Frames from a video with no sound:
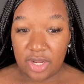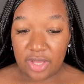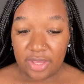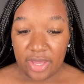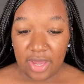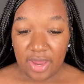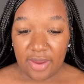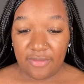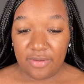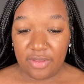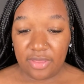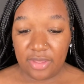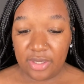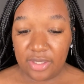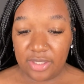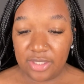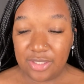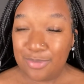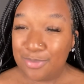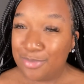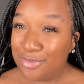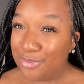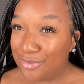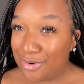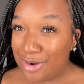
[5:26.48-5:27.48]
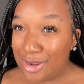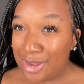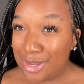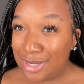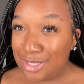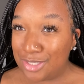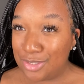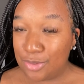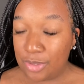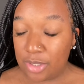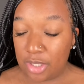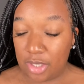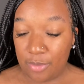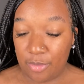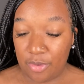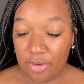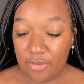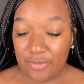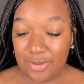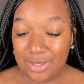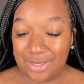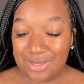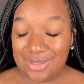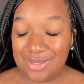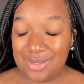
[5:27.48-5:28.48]
that everything is brushed, we're gonna move
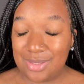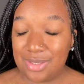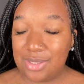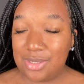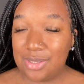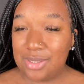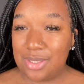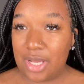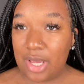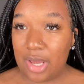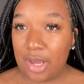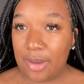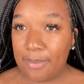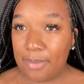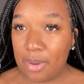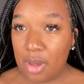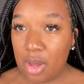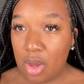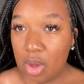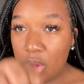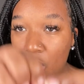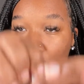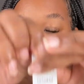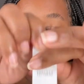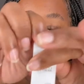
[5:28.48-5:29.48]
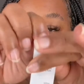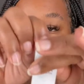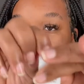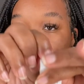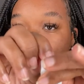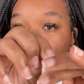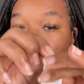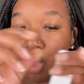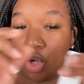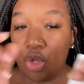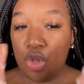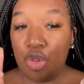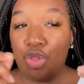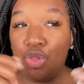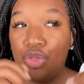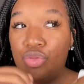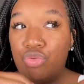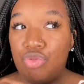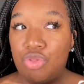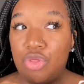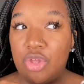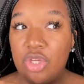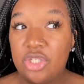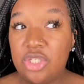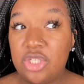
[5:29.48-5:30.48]
into step.
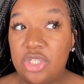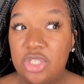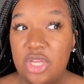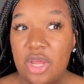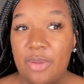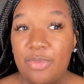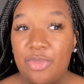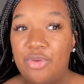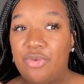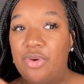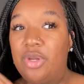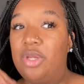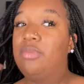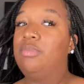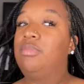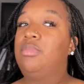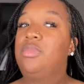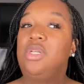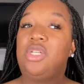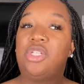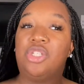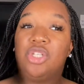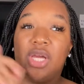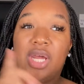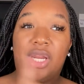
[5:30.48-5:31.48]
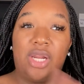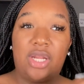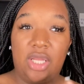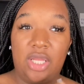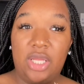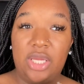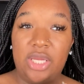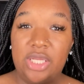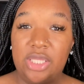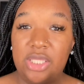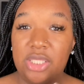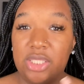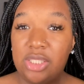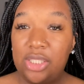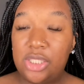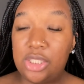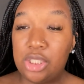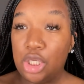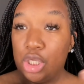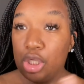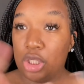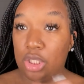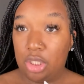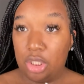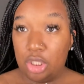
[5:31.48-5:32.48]
This is step 3 because you gotta cleanse,
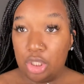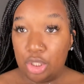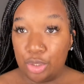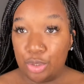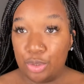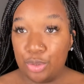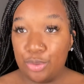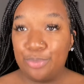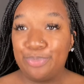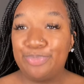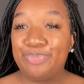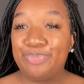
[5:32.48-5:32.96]
glue.